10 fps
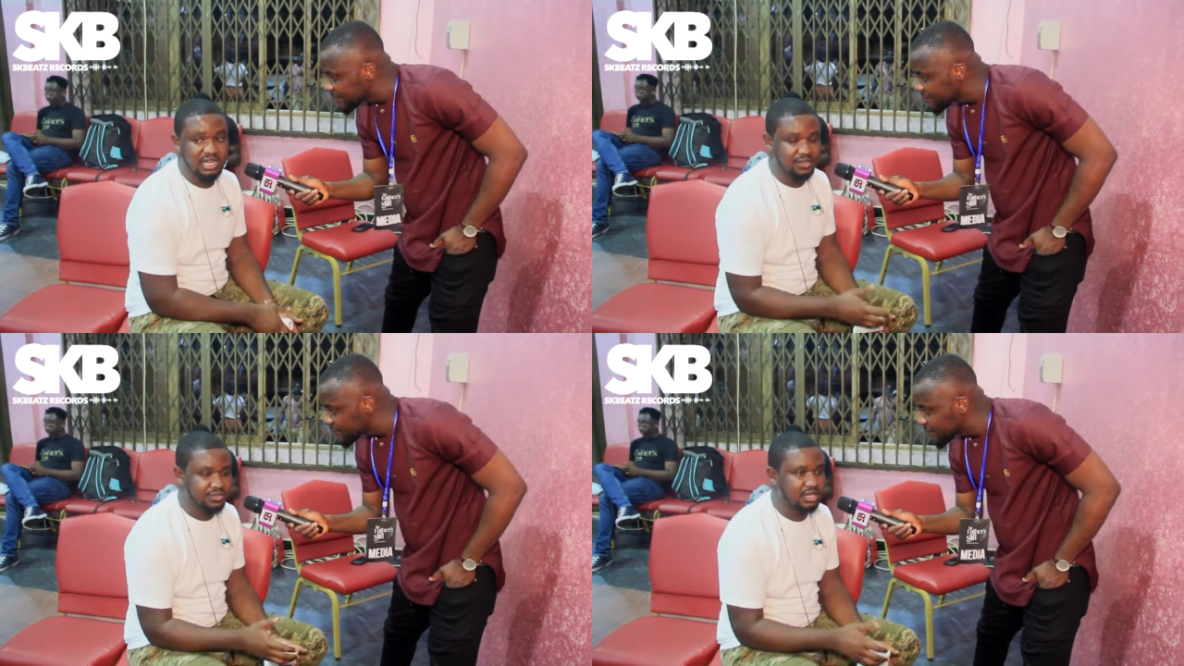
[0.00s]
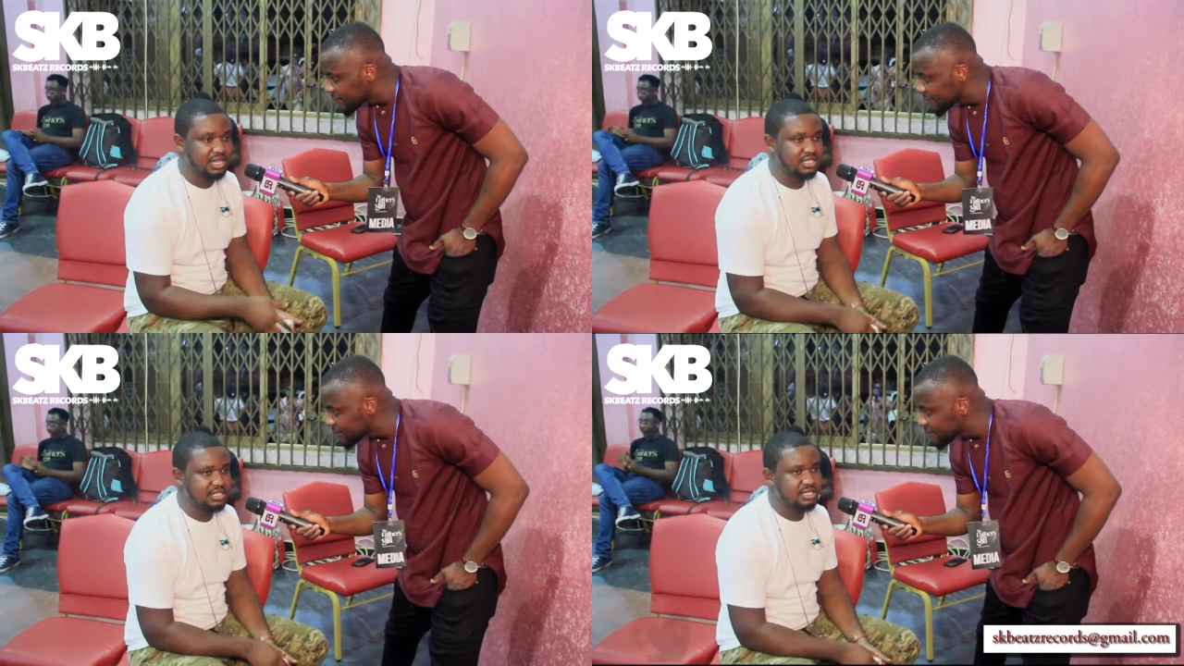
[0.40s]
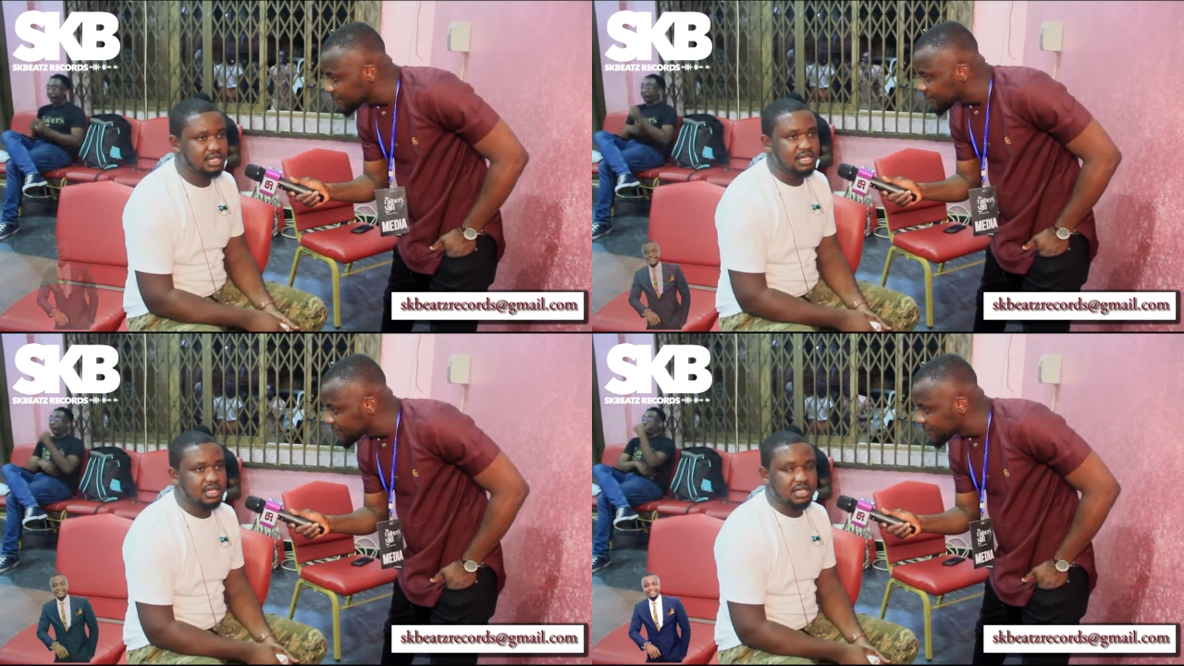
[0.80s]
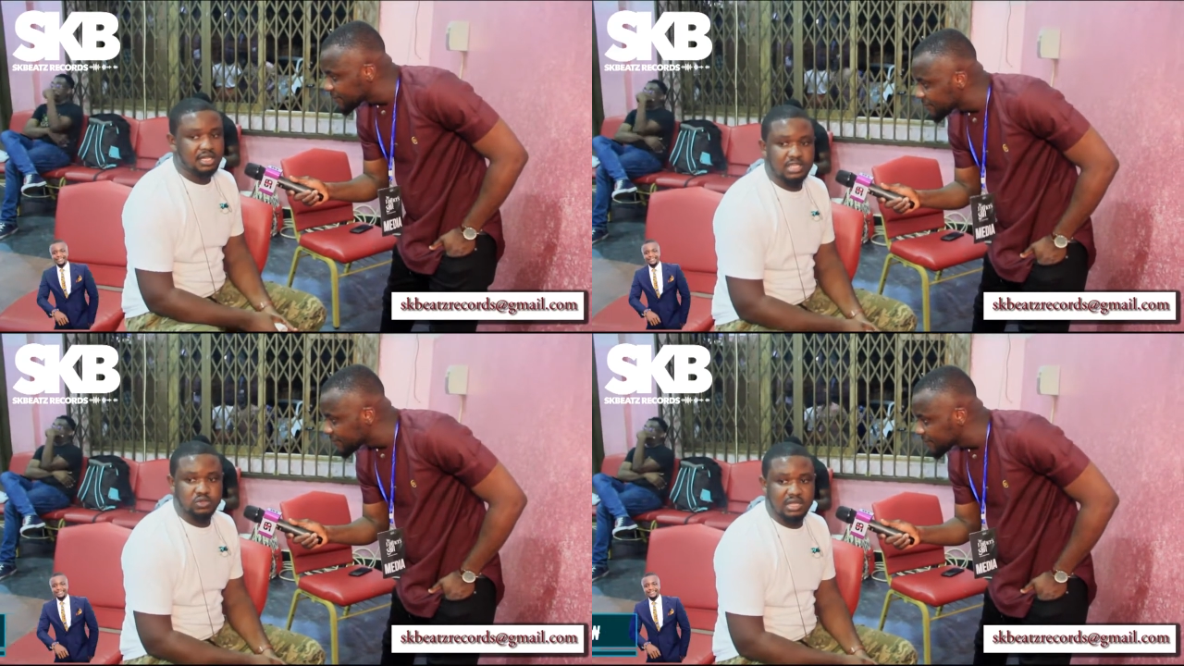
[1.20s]
Speaker 1: And I think that's
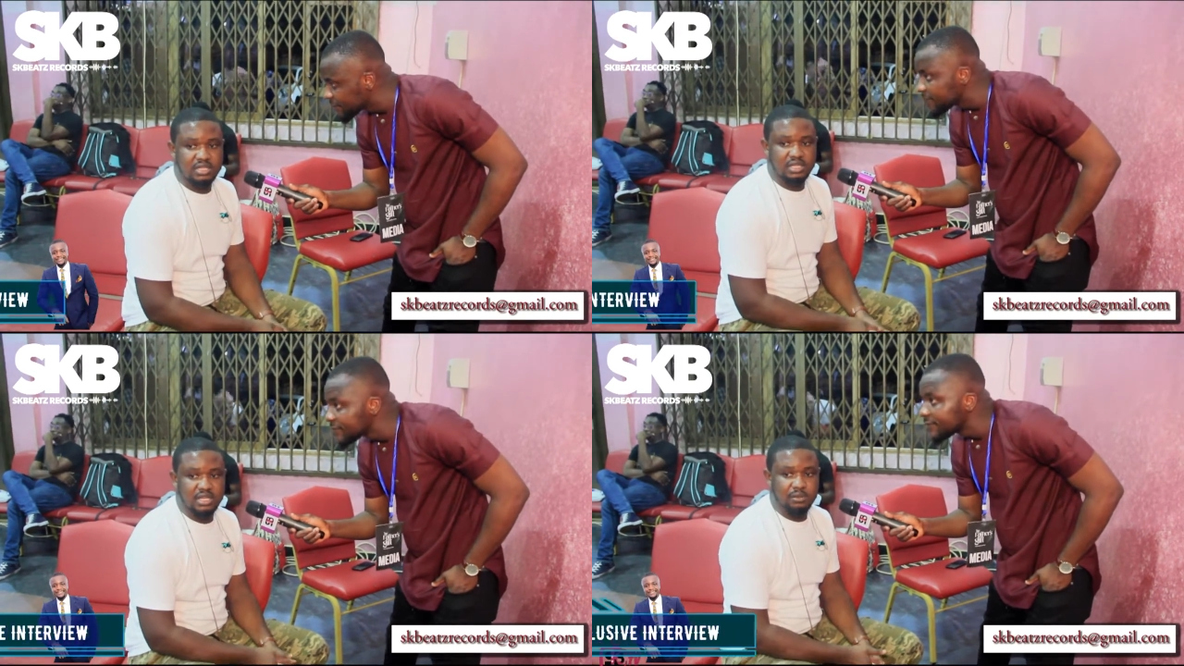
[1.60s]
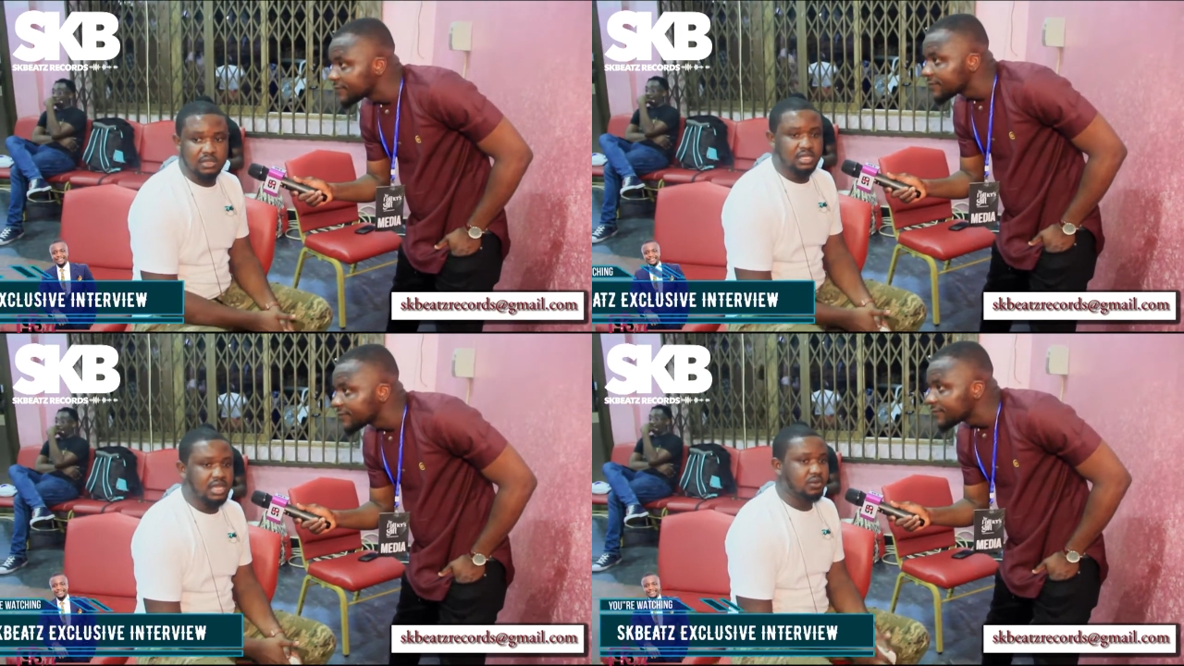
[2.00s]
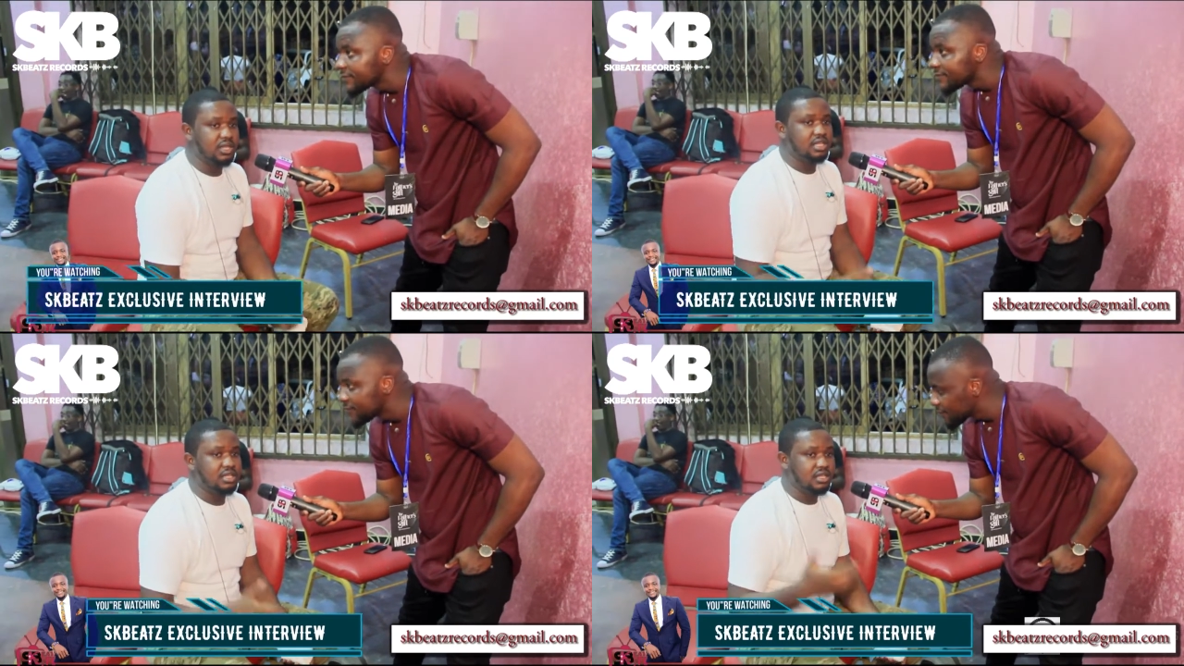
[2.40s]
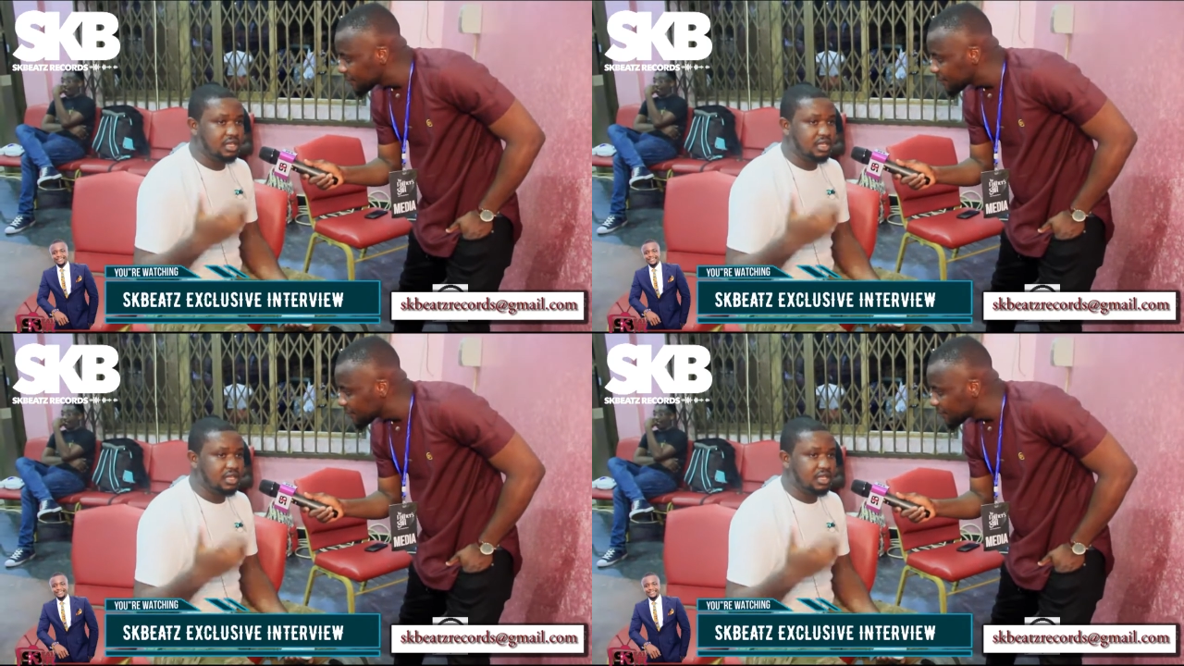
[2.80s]
that's one thing. I mean, I really